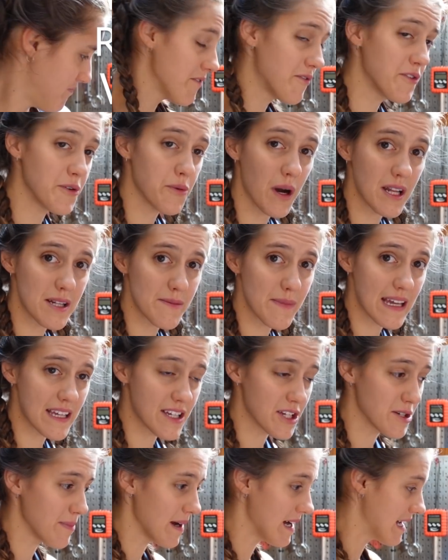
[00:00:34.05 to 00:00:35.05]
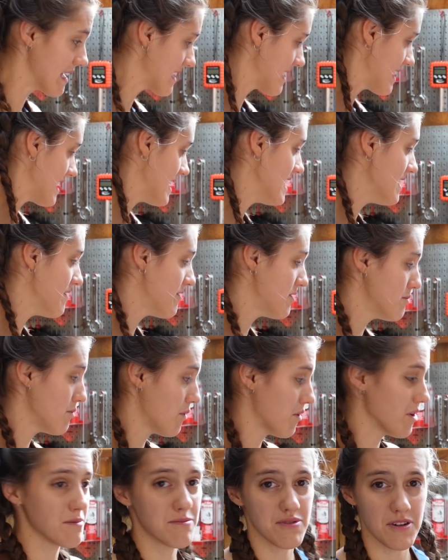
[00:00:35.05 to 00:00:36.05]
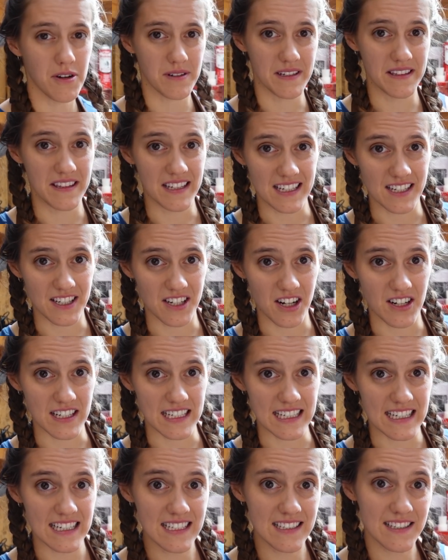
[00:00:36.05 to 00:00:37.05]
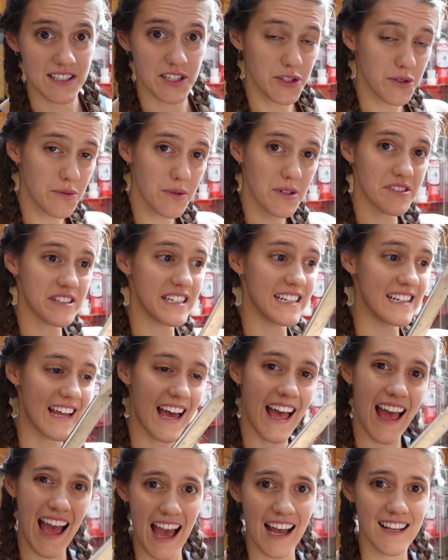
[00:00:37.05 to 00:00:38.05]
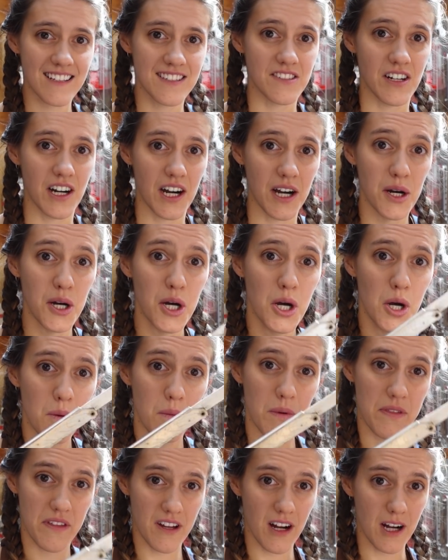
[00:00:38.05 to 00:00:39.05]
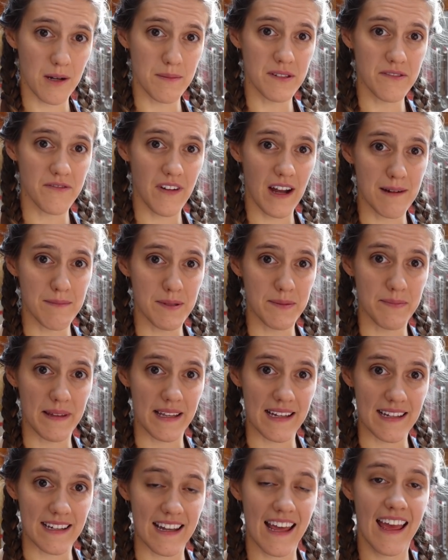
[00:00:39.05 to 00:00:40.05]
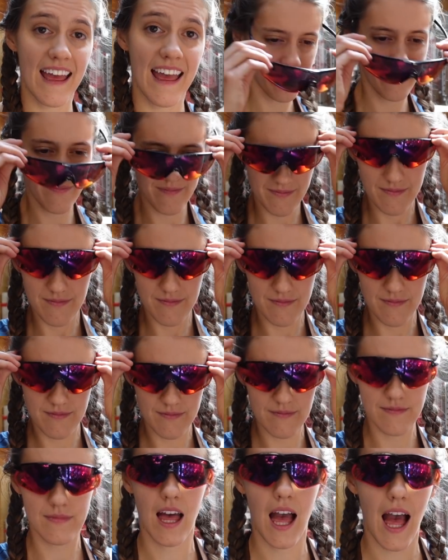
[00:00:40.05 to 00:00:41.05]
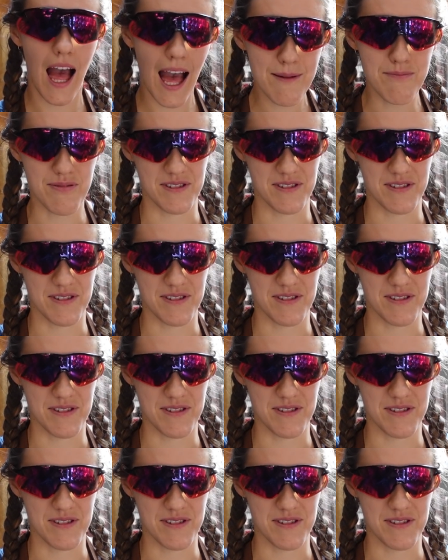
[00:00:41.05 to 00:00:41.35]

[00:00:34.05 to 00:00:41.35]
If you want to make your bike even more broken than it already is, you will need a hacksaw with a carbon fiber blade and some eye